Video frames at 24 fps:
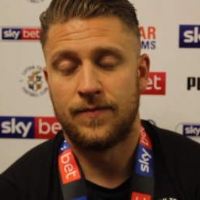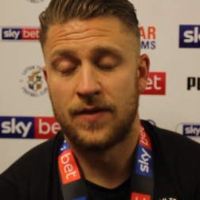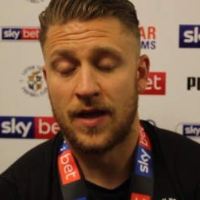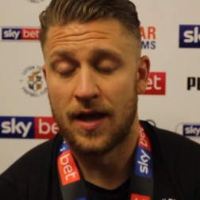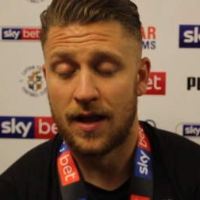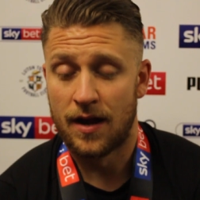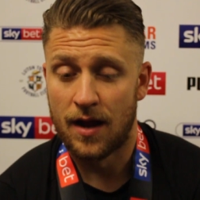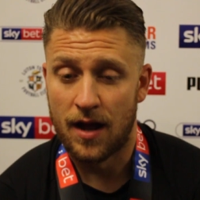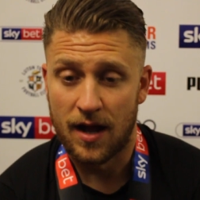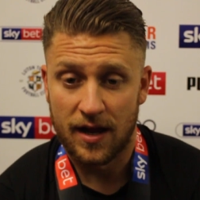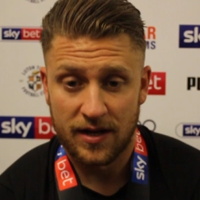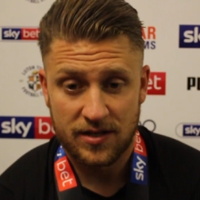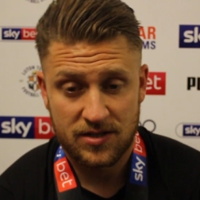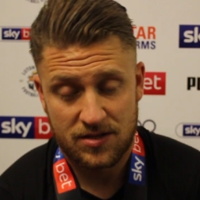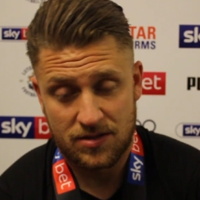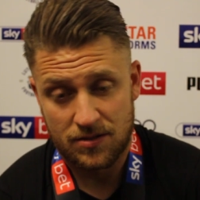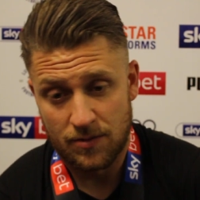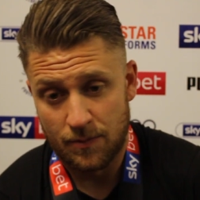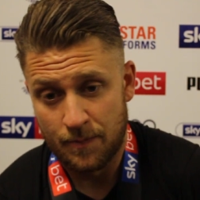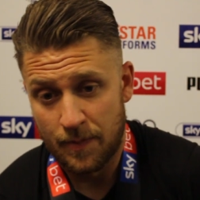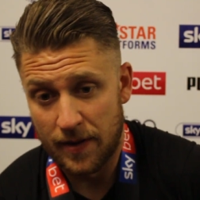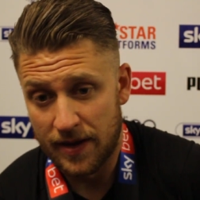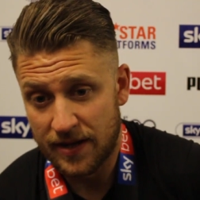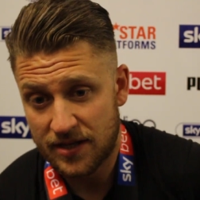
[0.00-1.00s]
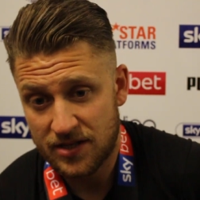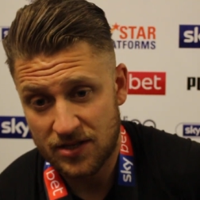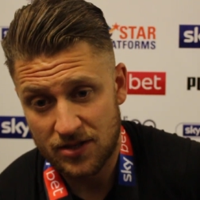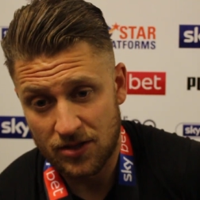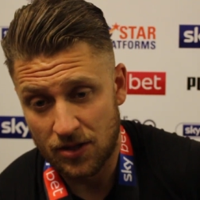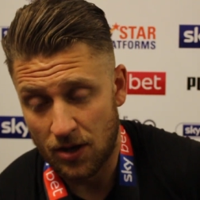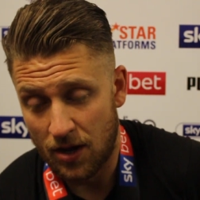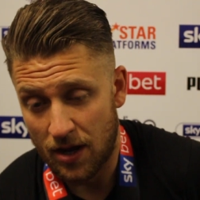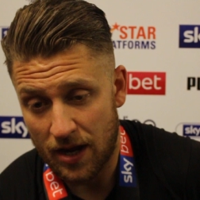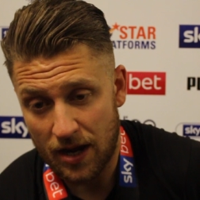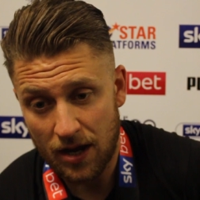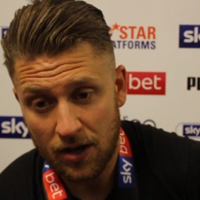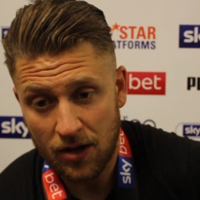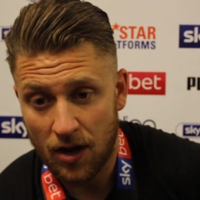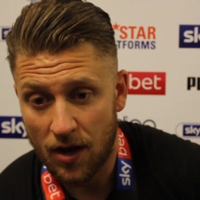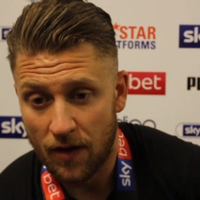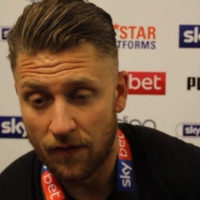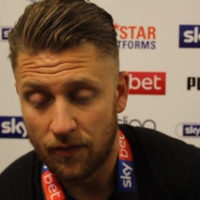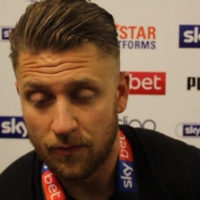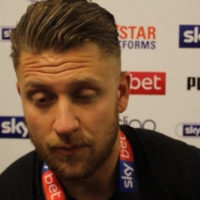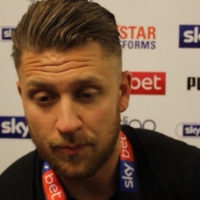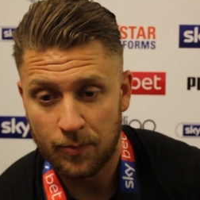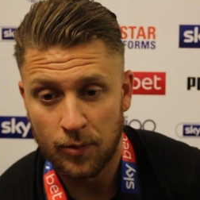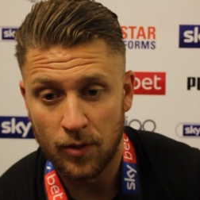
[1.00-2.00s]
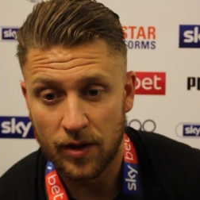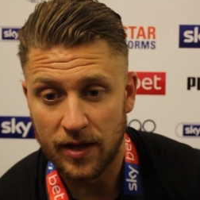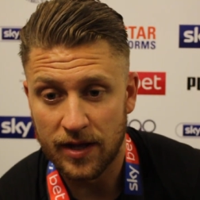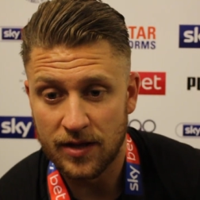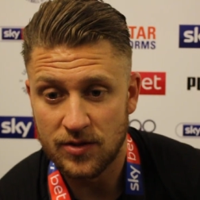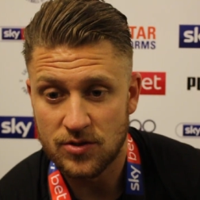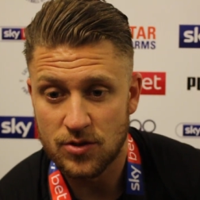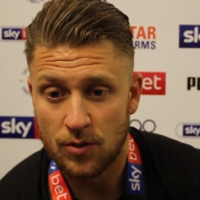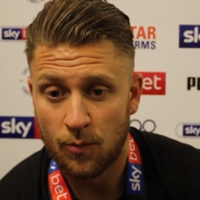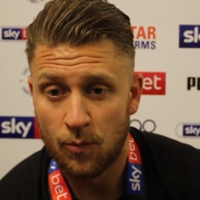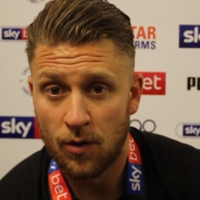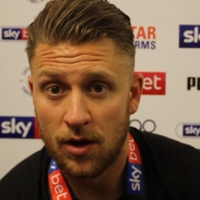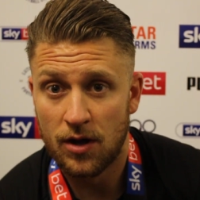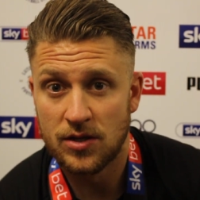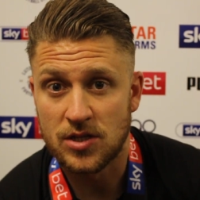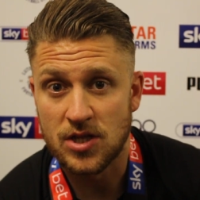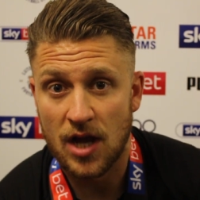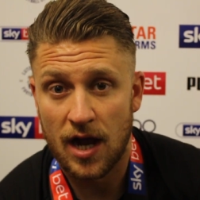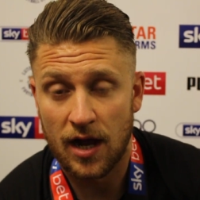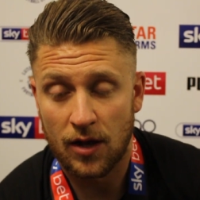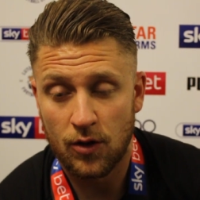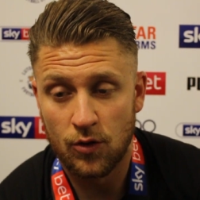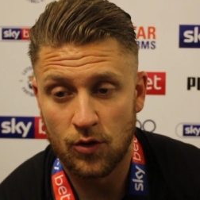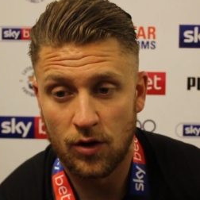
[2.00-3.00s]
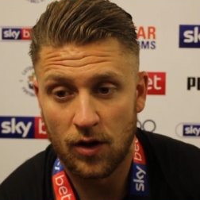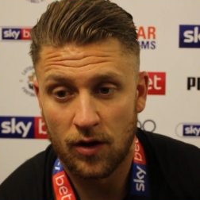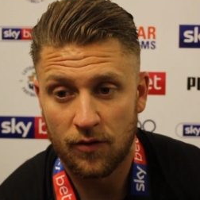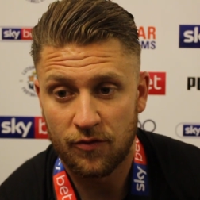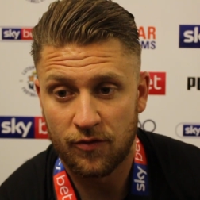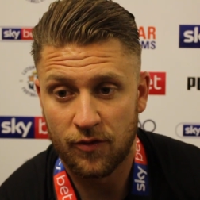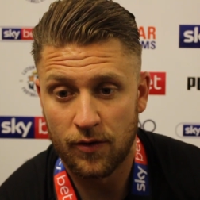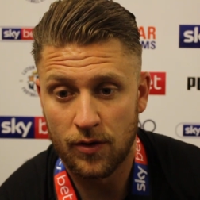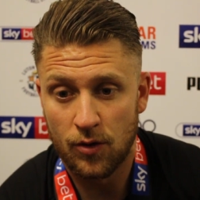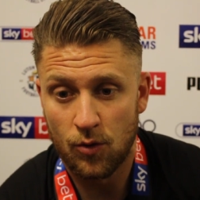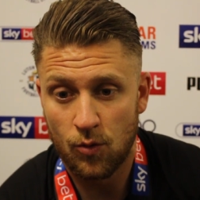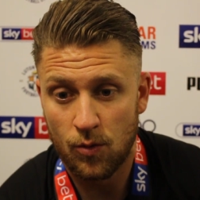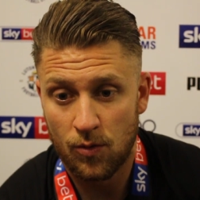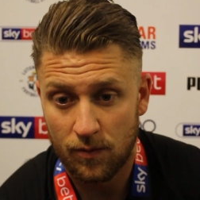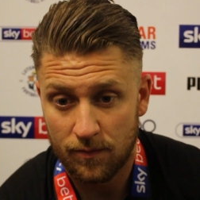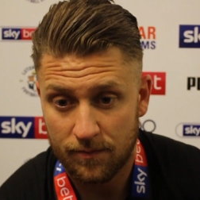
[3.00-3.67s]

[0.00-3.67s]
Yeah, no, the best. Like, I can't put it into words how good I feel